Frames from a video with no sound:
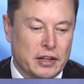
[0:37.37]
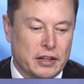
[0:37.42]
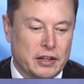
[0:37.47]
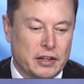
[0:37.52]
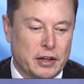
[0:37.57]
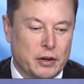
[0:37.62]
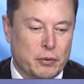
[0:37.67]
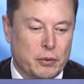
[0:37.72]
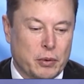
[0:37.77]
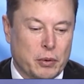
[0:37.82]

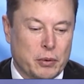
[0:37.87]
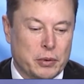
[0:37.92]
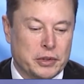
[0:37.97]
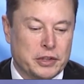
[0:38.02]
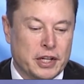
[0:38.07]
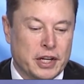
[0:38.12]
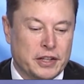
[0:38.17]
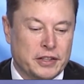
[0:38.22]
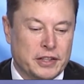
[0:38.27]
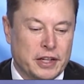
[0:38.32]
you know, what
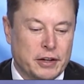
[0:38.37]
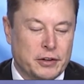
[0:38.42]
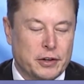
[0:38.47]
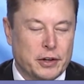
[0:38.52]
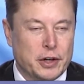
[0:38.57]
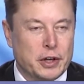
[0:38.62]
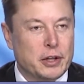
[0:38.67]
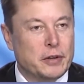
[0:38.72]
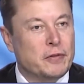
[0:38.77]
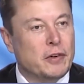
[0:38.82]
was done, say,
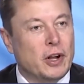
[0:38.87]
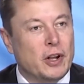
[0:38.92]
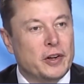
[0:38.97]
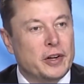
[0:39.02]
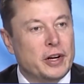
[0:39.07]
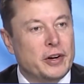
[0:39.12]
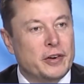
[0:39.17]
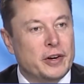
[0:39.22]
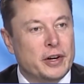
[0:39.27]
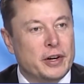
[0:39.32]
during the Apollo
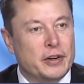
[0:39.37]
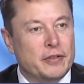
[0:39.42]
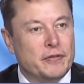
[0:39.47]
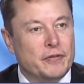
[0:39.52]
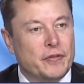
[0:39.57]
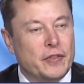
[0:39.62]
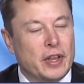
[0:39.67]
era?